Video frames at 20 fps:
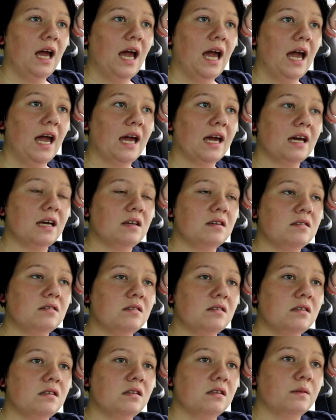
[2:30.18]

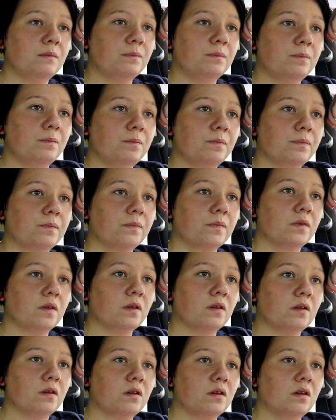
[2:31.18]
And
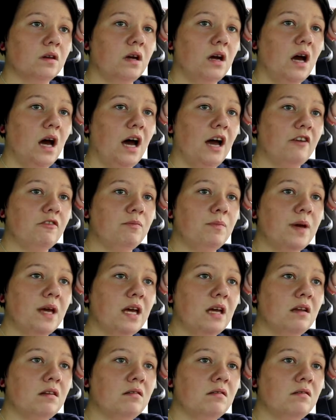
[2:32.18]
I've
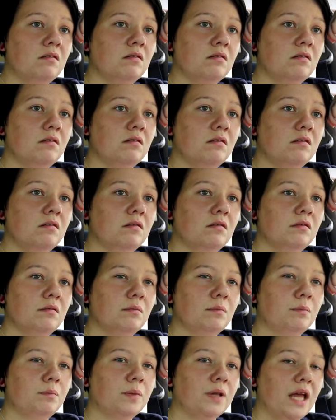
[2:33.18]
been
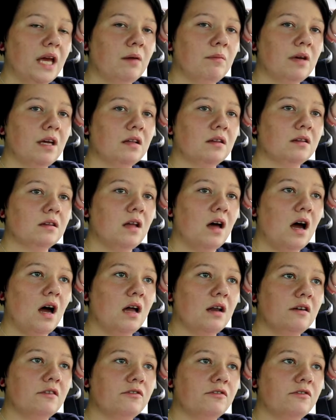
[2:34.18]
blaming a
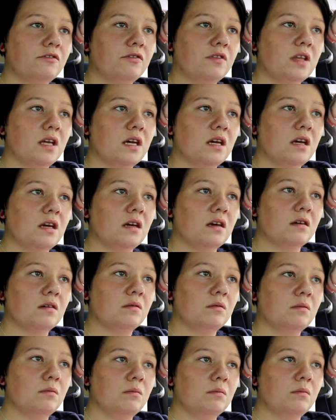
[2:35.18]
lot of the
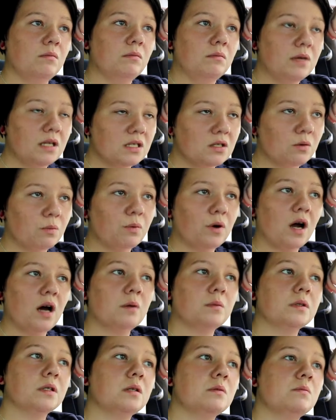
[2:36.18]
mental
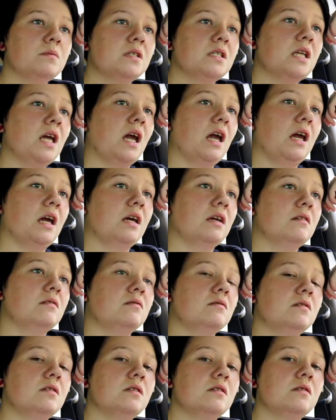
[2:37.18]
problems
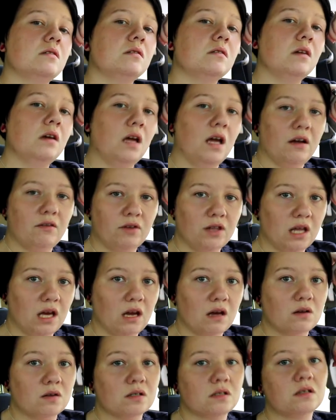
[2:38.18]
and everything
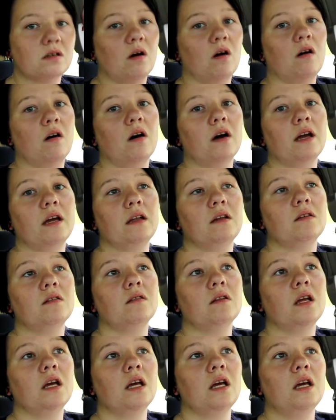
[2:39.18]
else
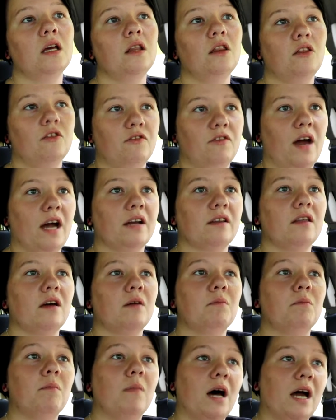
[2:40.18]
on the fact that
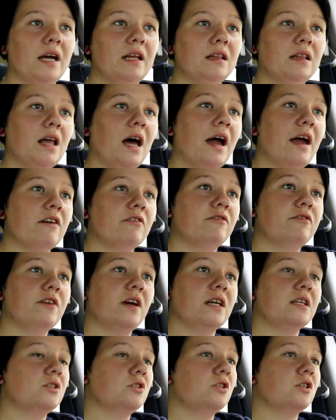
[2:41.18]
my life
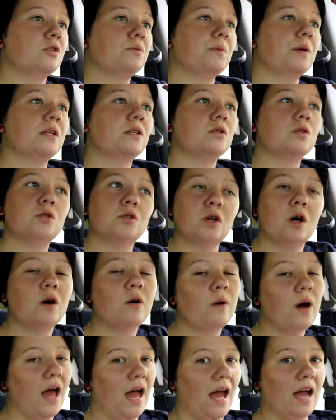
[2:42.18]
has just been
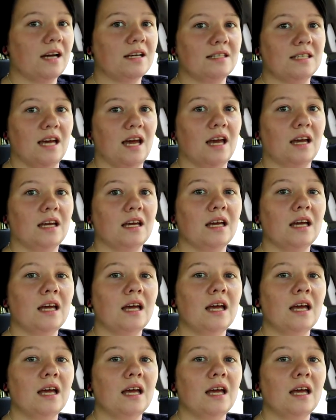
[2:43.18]
so hectic.